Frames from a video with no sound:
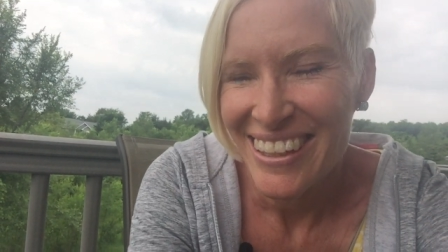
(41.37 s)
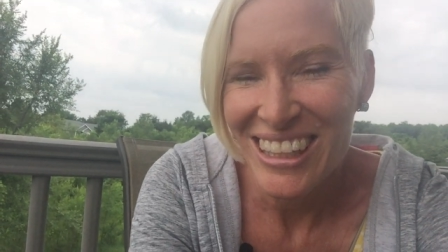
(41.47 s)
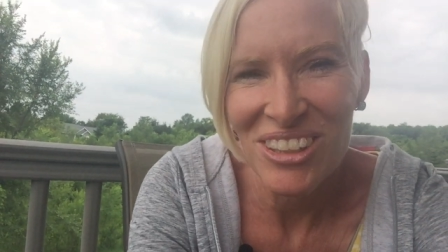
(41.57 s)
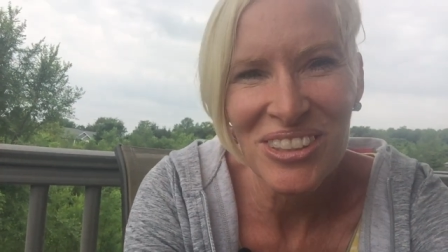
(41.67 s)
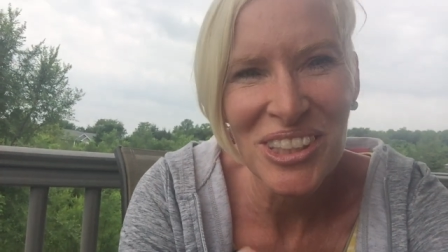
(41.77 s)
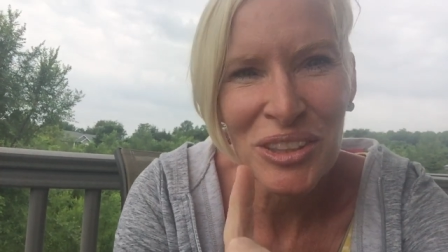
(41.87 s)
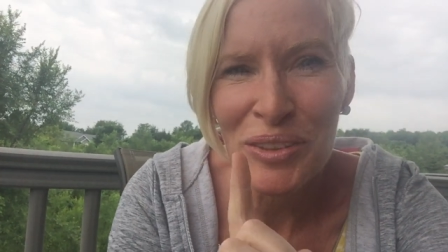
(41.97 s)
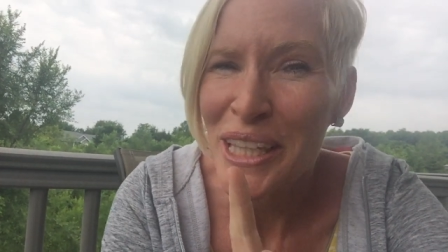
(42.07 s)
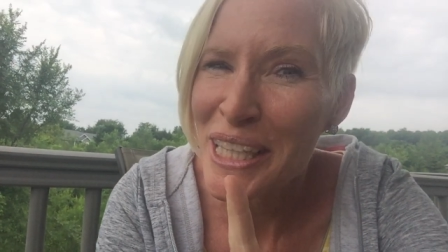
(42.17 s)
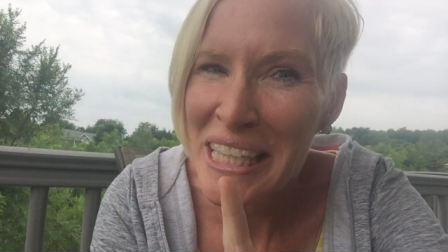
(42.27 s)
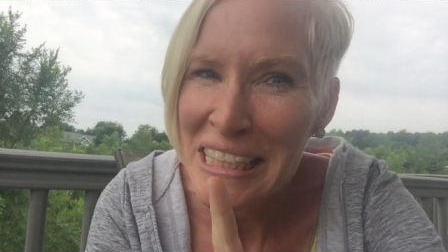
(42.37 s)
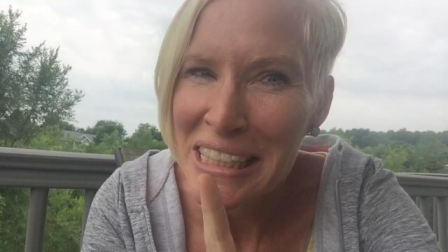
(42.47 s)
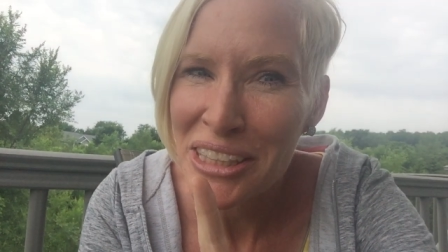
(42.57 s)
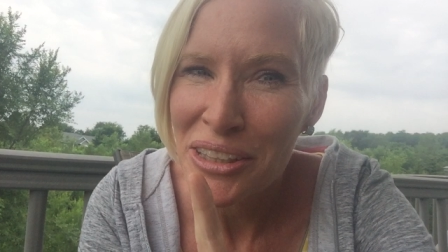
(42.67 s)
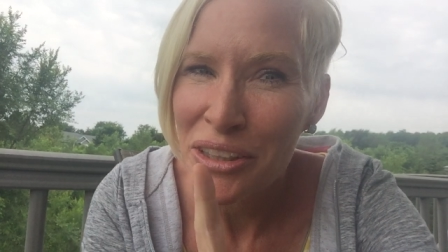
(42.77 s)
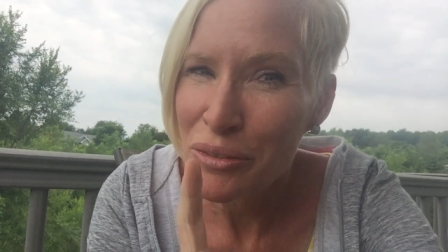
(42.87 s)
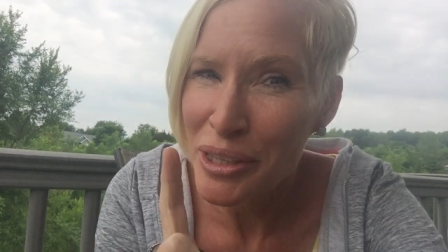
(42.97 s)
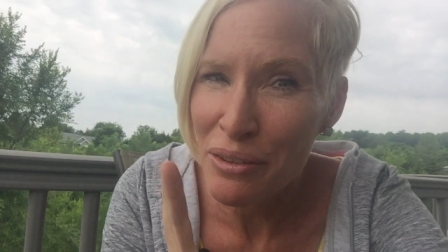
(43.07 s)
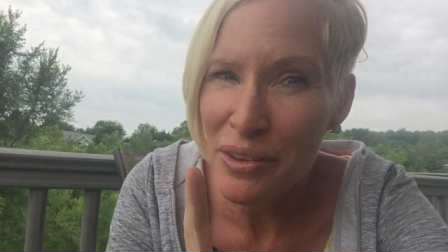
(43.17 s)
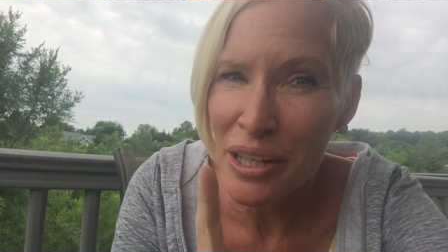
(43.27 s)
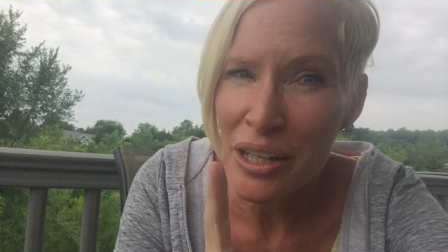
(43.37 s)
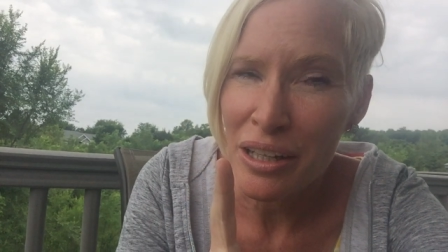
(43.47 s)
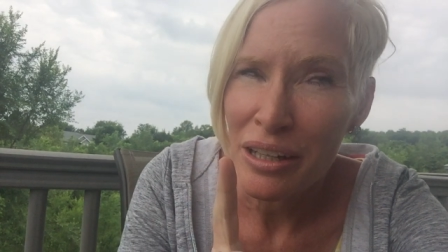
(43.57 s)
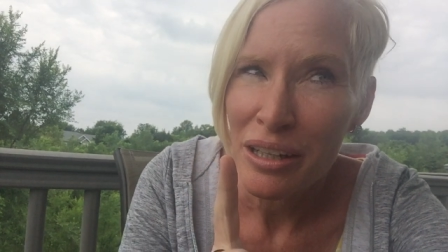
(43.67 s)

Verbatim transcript: You just witnessed one of the